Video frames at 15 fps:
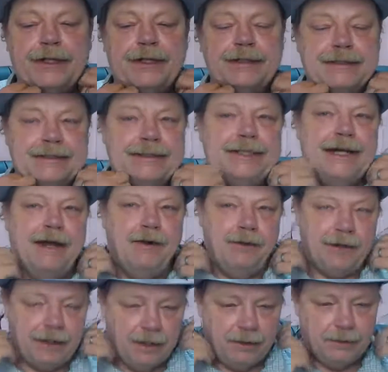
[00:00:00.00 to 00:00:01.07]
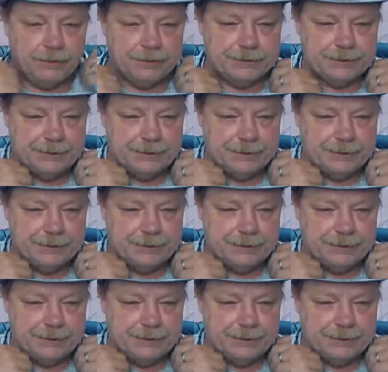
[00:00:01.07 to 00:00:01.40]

and see how it goes